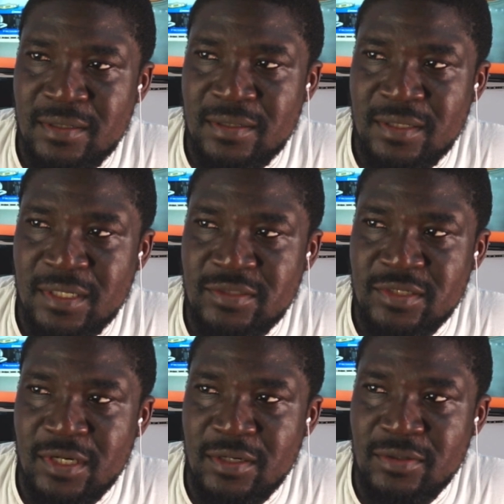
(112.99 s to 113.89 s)
Let's
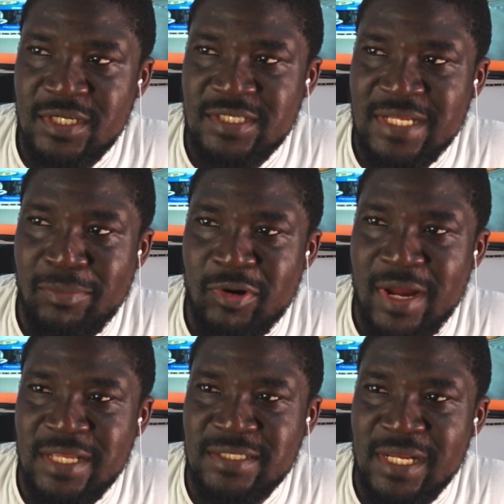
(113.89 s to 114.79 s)
go. The
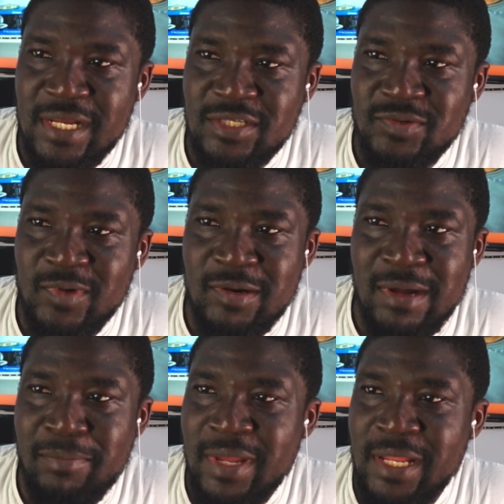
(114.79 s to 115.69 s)
samurai's in here as well.
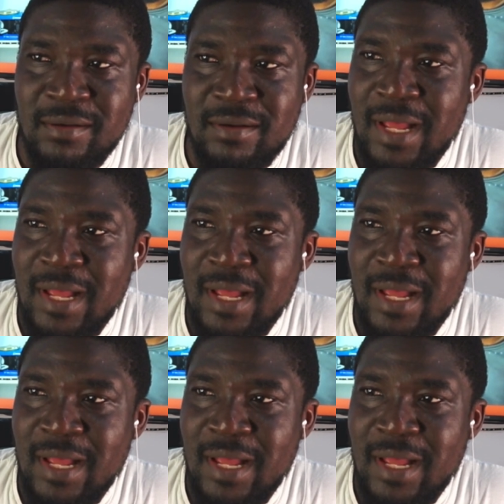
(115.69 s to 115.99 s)
I'm in.